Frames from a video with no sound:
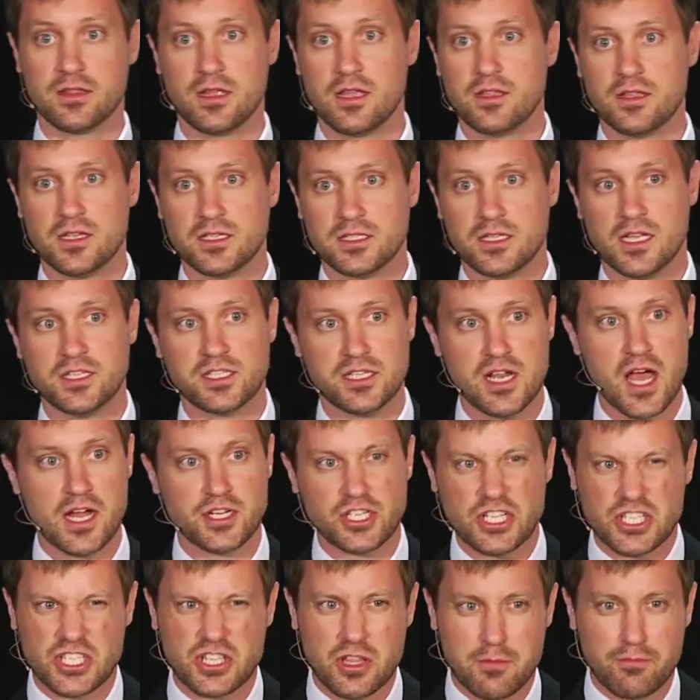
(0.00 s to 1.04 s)
it's not
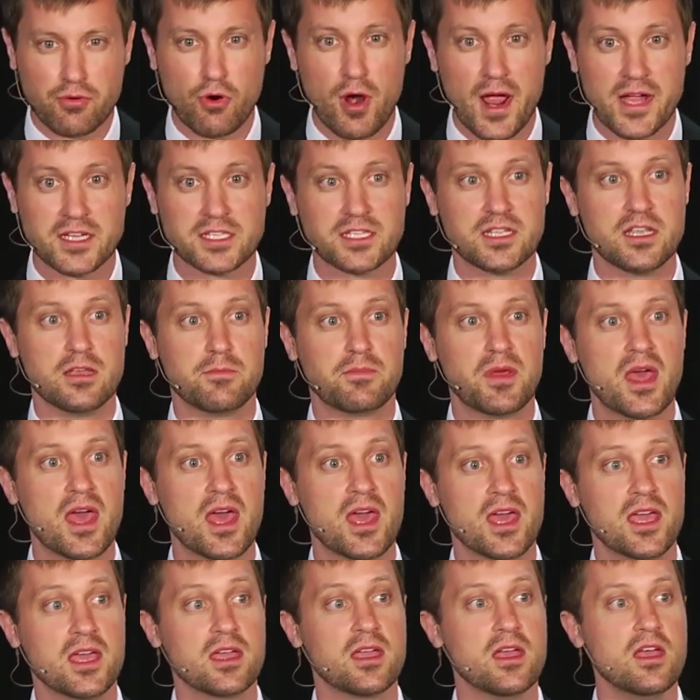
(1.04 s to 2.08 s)
just the price that you
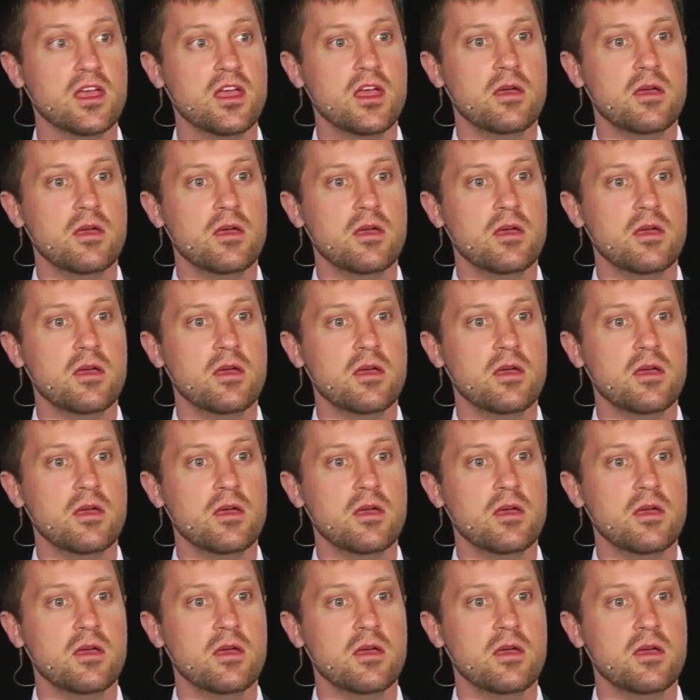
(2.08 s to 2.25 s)
pay,